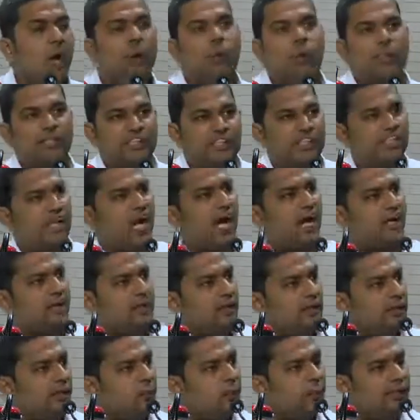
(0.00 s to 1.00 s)
We
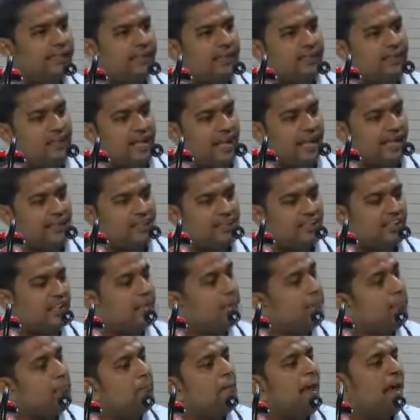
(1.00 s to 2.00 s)
start with the
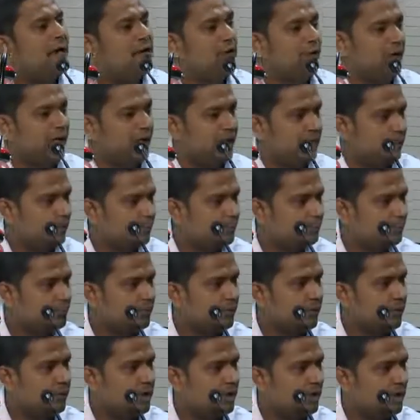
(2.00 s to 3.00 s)
things manually.
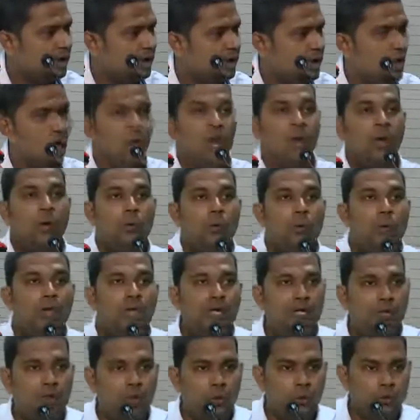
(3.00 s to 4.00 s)

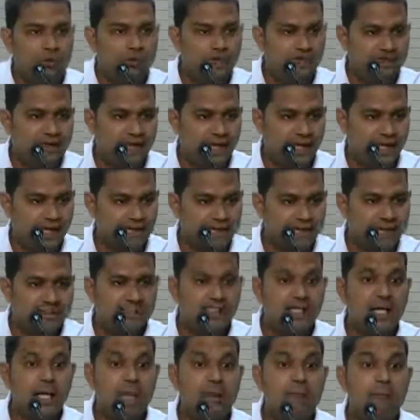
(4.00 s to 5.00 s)
We do the
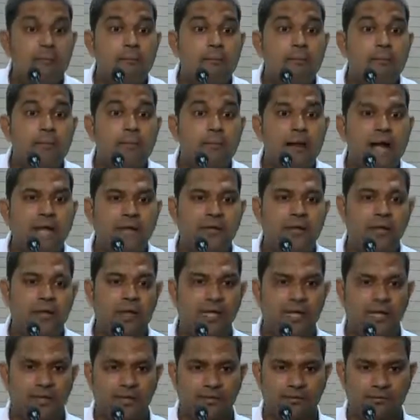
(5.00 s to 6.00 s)
things
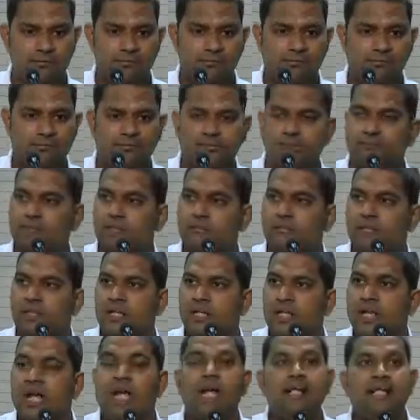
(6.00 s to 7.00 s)
manually.
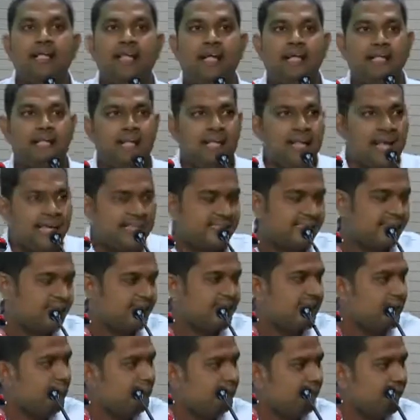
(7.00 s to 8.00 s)
Then the next
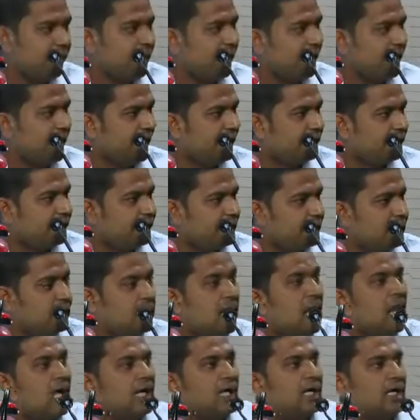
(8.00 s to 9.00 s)
step is
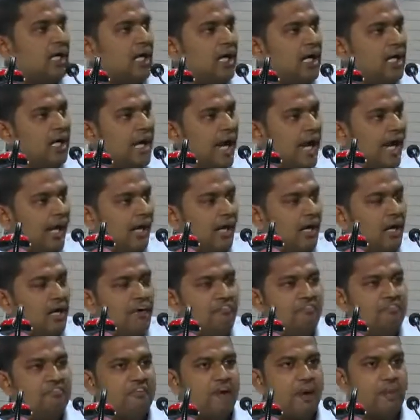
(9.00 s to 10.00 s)

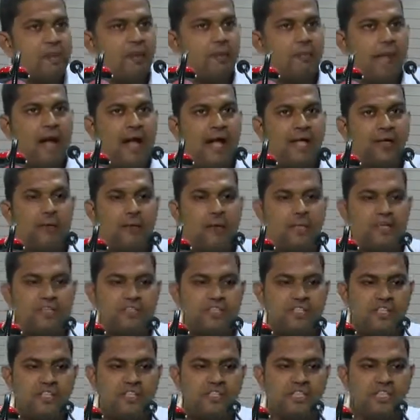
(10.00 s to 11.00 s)
turning from a manual
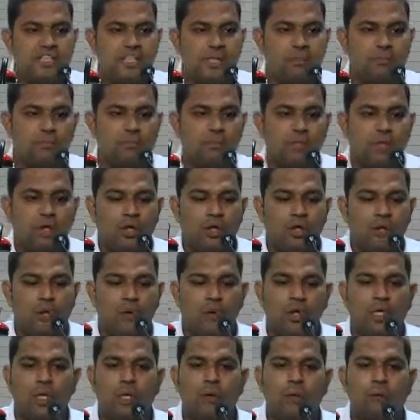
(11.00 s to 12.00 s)
system
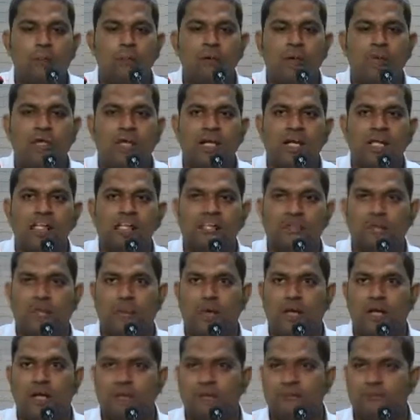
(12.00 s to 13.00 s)
to a computerized
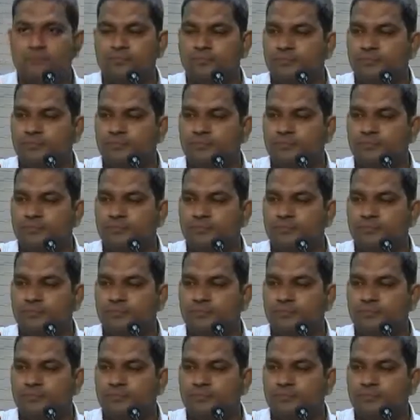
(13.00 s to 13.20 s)
one.